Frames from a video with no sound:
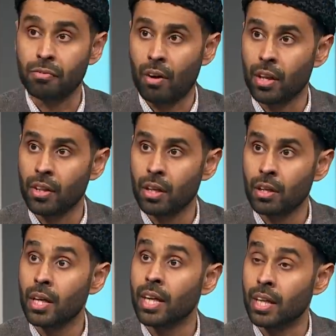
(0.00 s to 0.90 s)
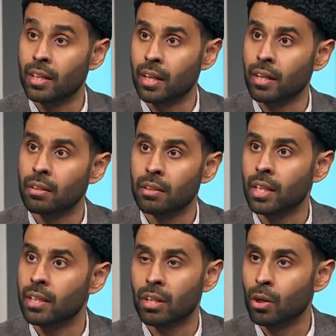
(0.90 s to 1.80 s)
the father, he did,
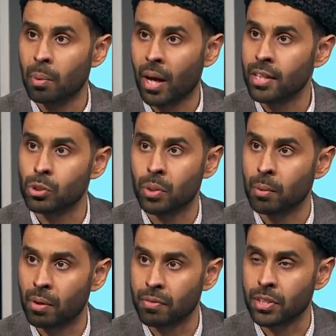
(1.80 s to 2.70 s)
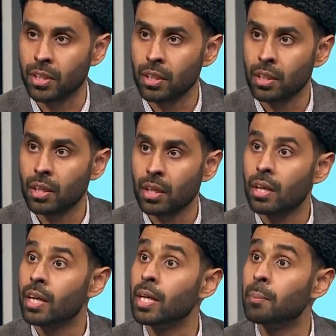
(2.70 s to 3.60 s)
he didn't oblige with the prophecy.
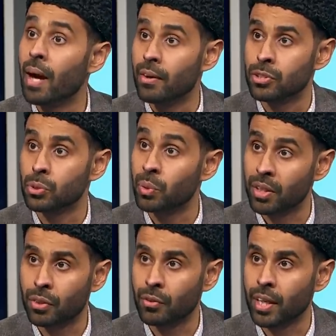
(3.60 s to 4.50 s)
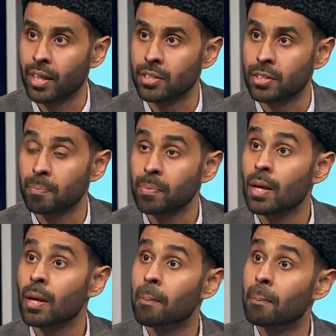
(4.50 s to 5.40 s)
He perished within three years.
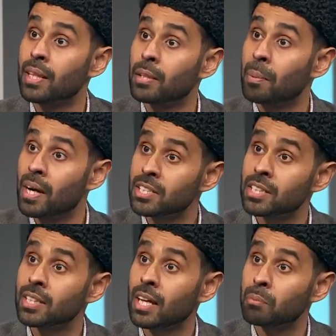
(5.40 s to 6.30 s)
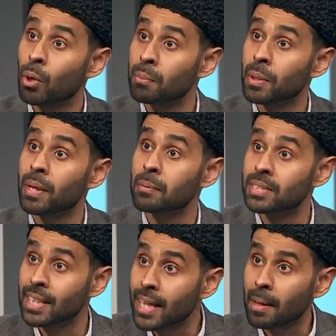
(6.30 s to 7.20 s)
But the person that Muhammadi Begum
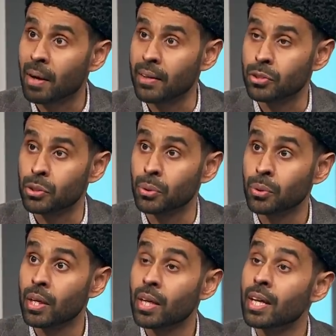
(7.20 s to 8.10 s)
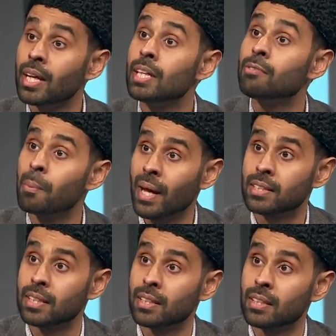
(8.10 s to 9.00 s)
did get married to, he
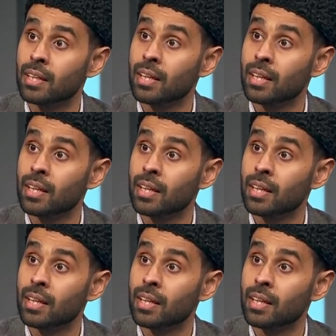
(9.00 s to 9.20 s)
repented.